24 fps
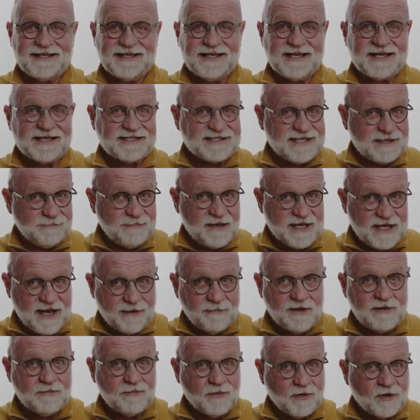Is he
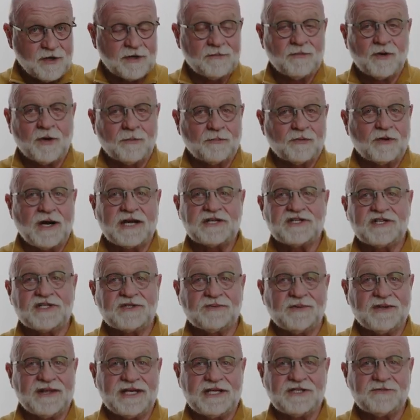becoming more and more precious
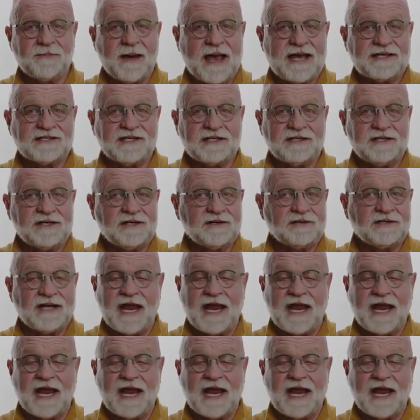with each passing year?